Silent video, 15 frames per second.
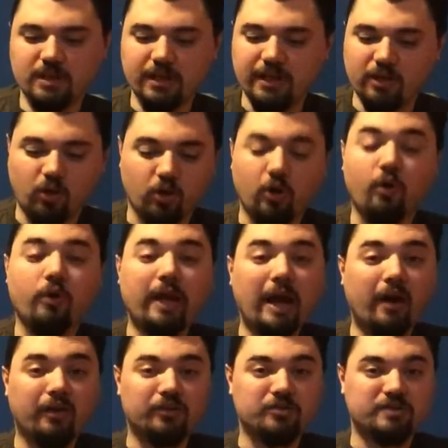And her whole
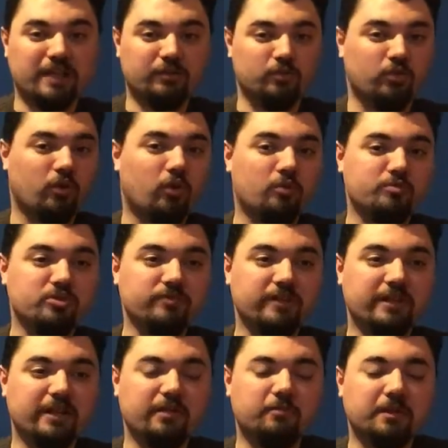character's that through the whole
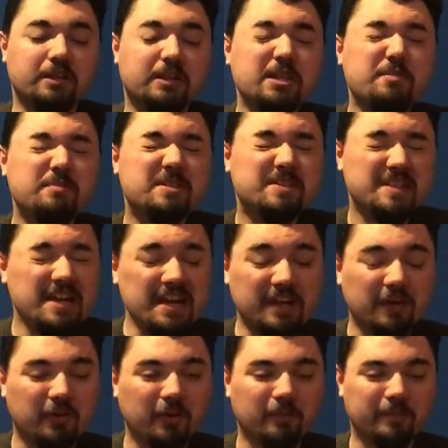movie, and we keep
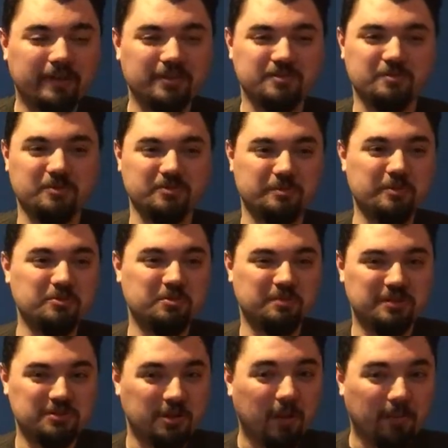seeing her because we're supposed to
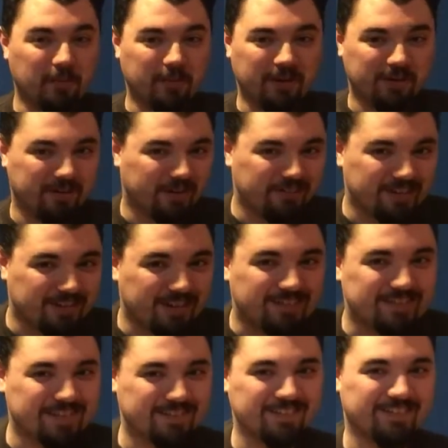be charmed by her every time
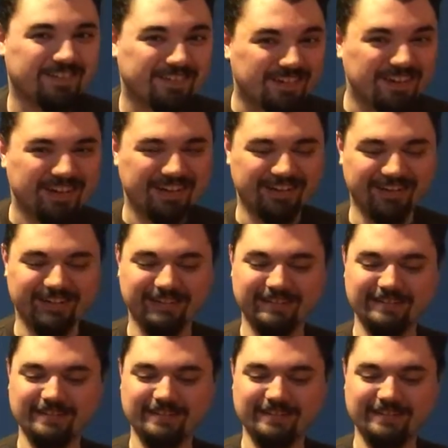she's on screen.